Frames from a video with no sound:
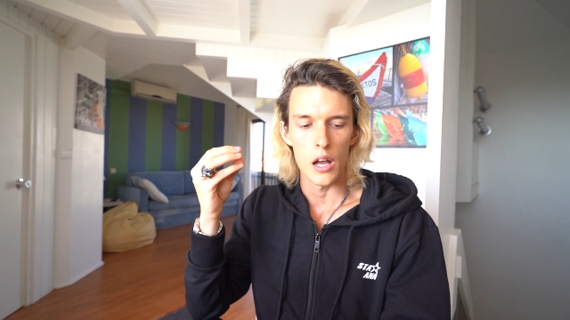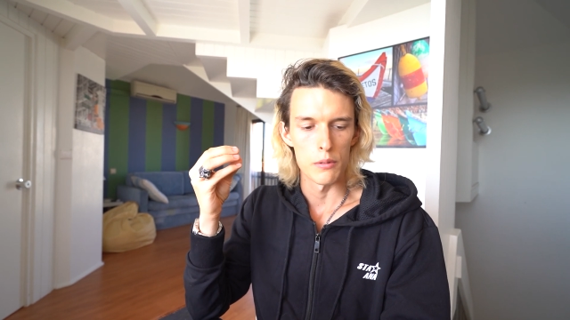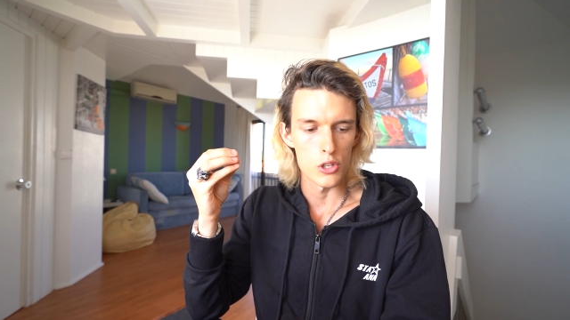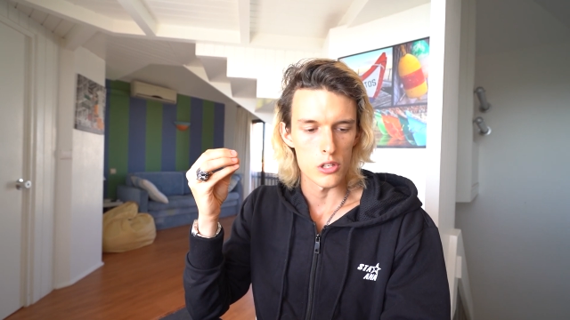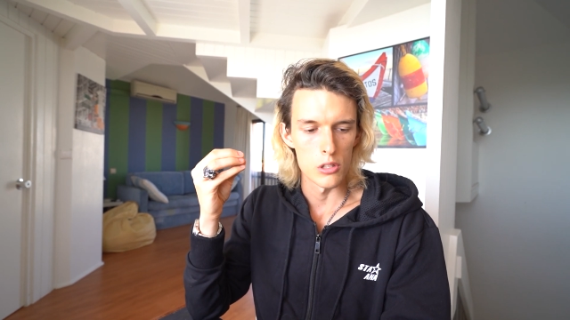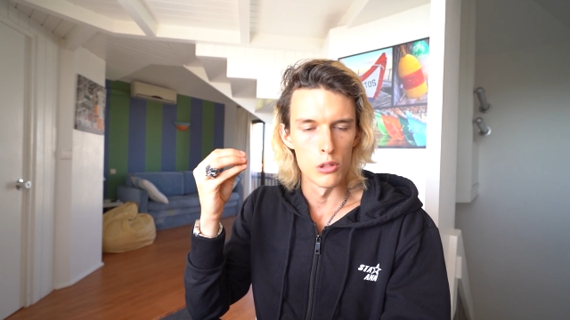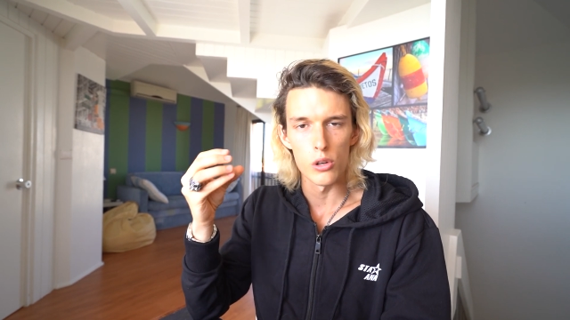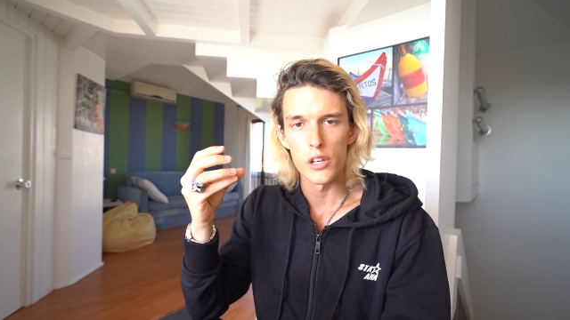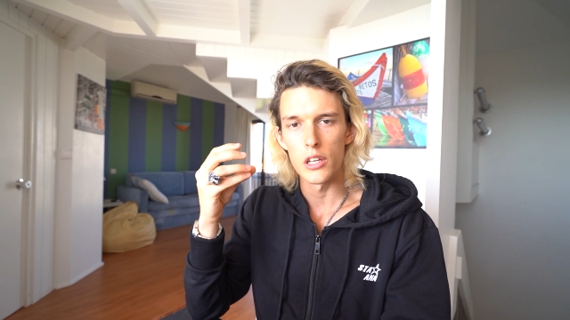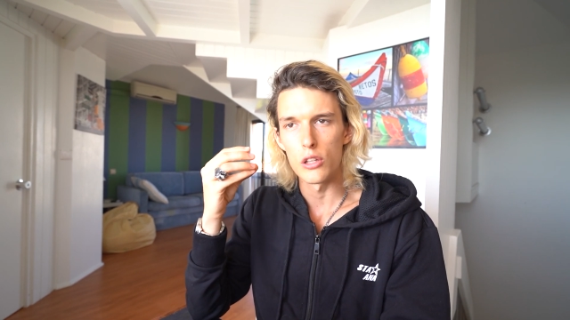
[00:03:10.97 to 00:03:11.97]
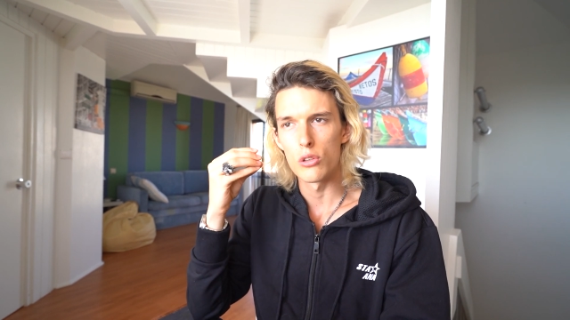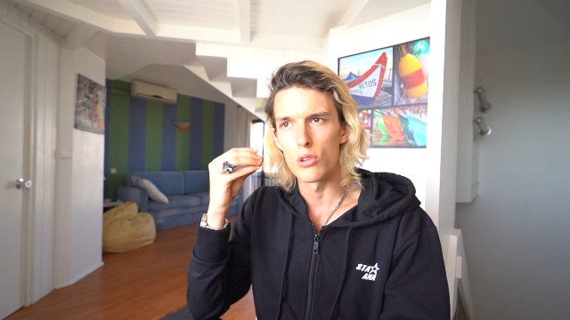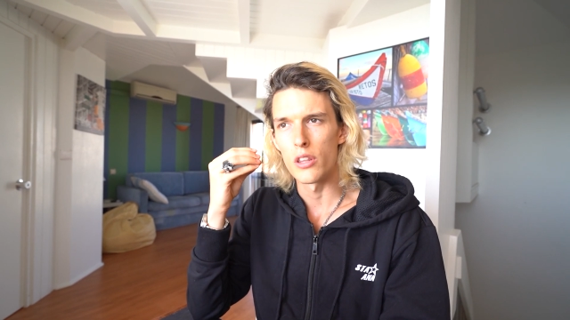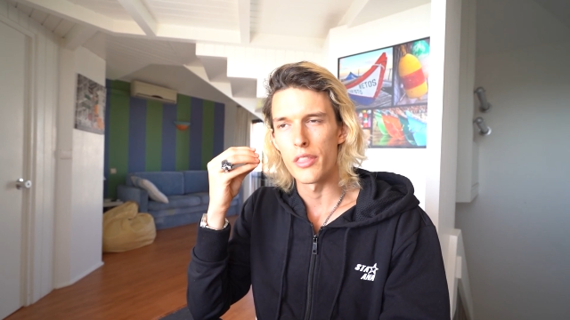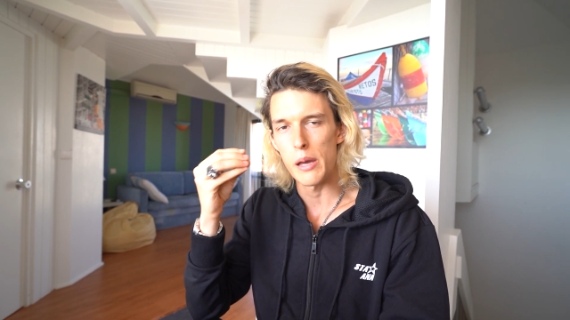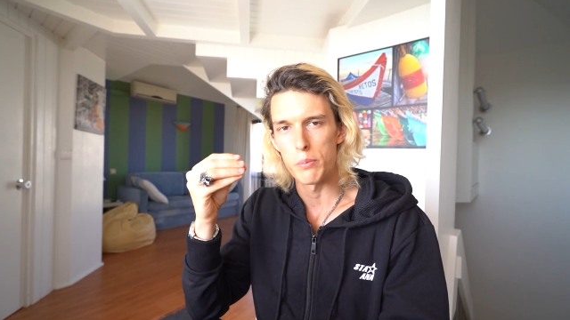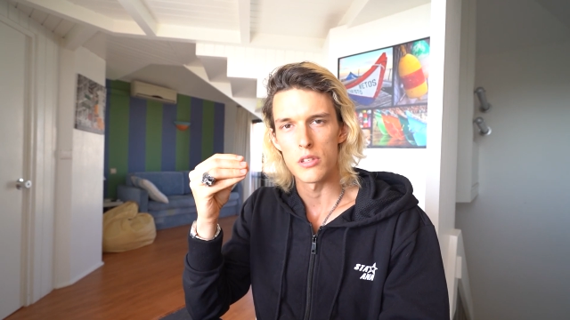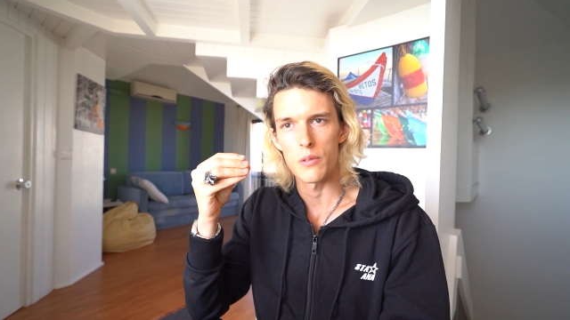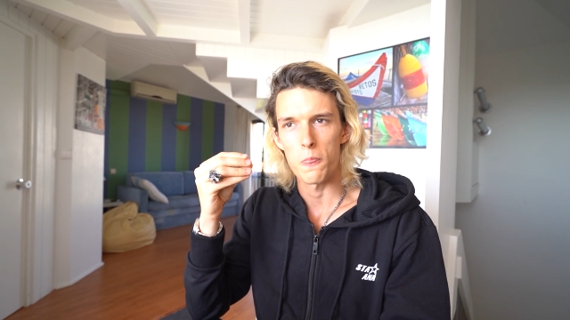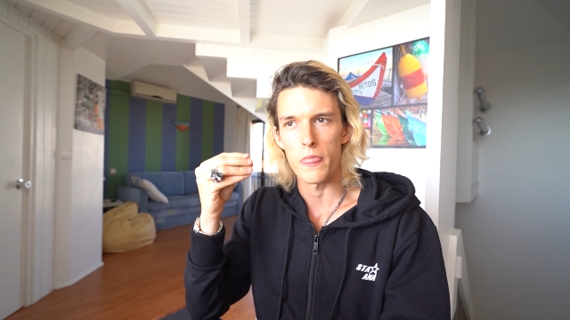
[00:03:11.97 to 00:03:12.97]
I'm just looking into the
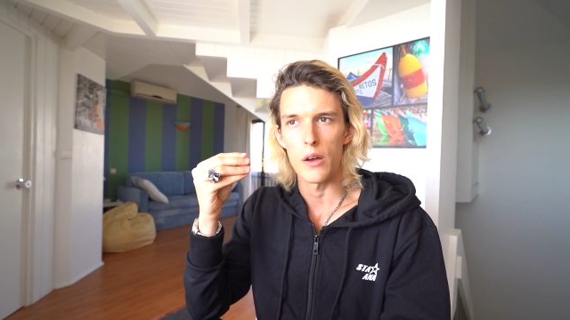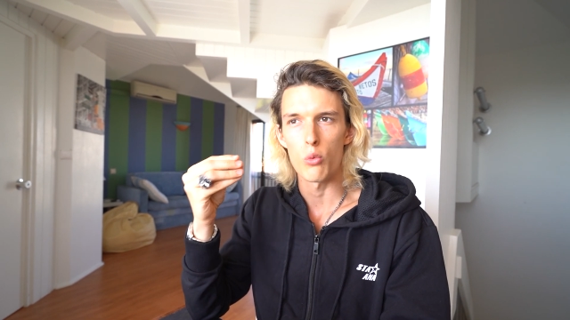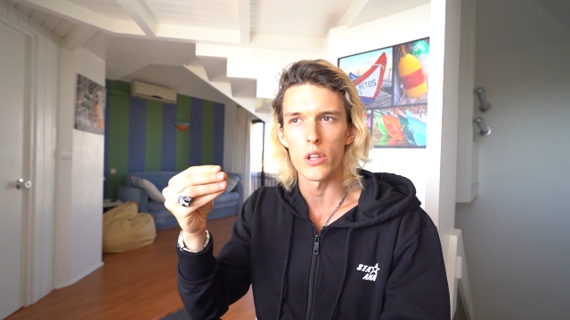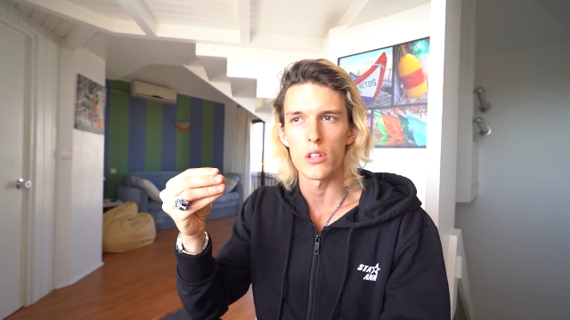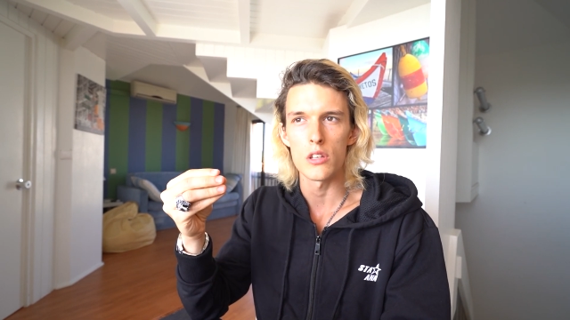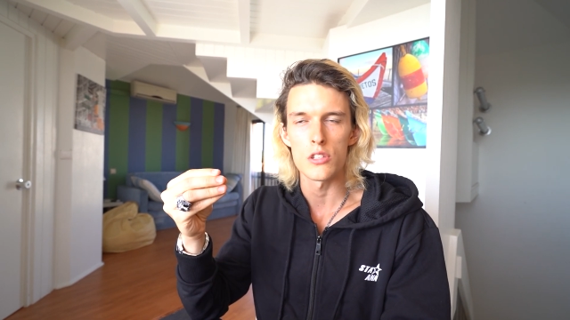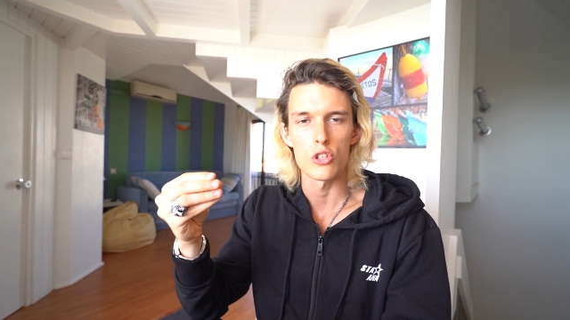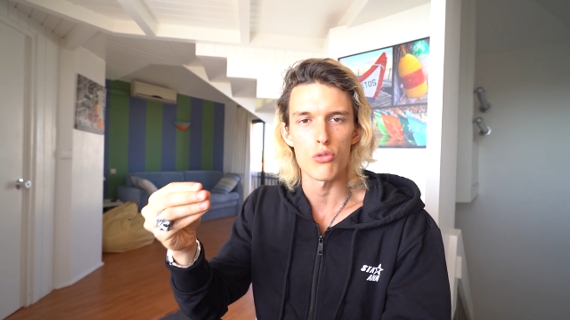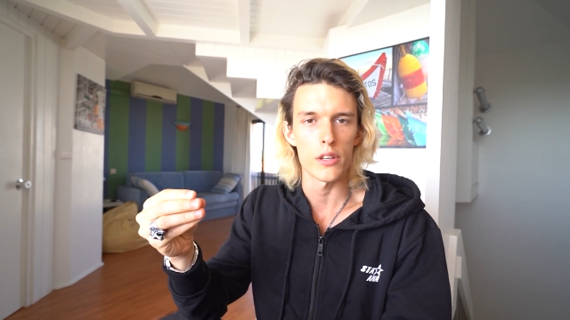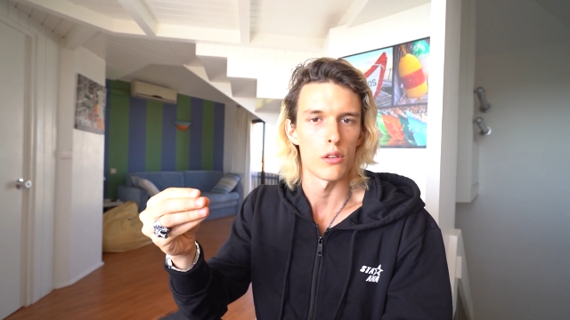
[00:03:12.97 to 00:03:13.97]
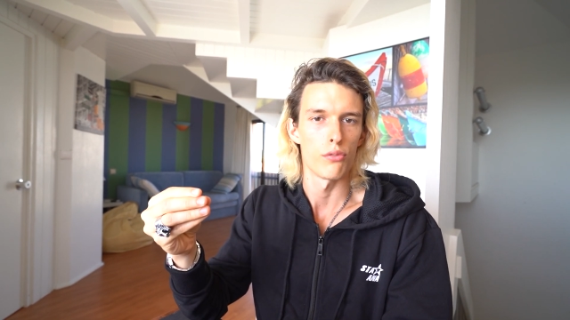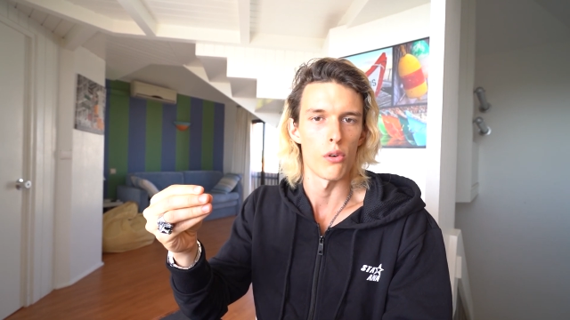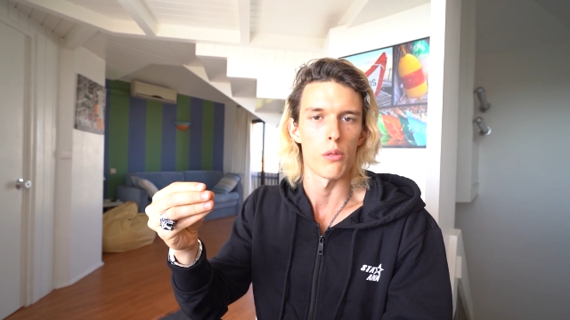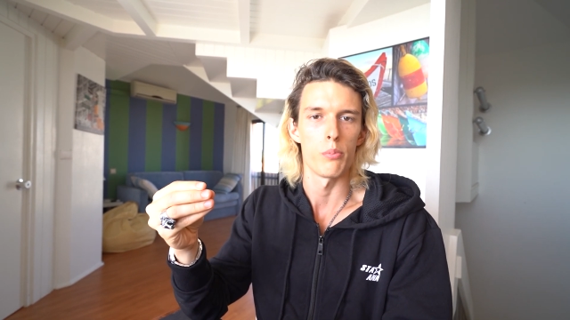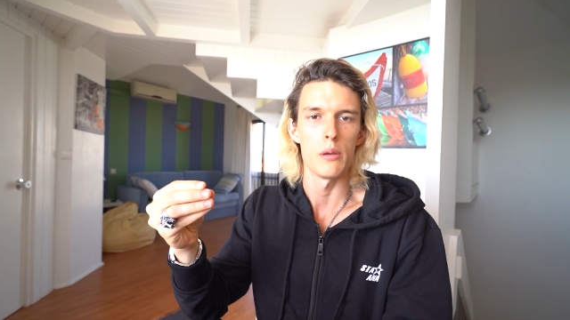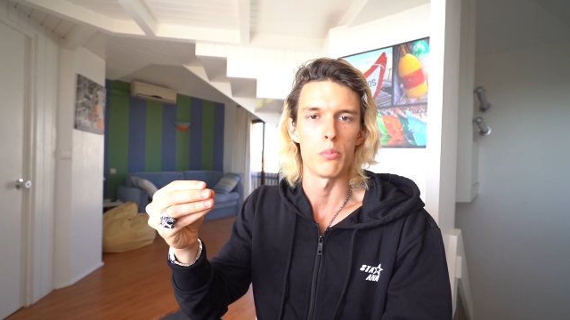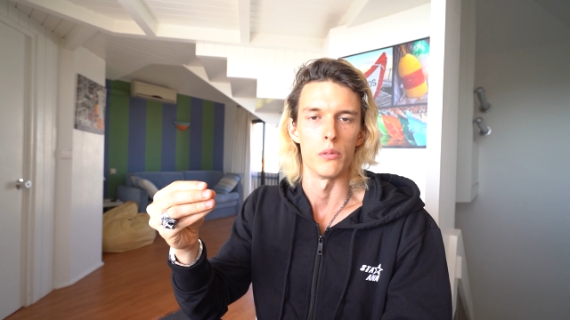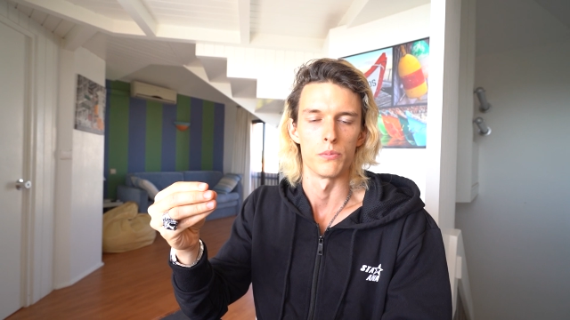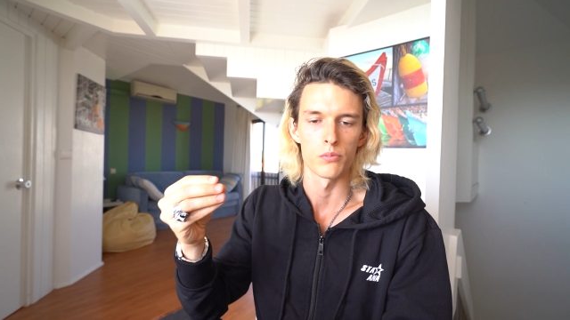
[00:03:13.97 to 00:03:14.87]
depth, what is attractive for the people.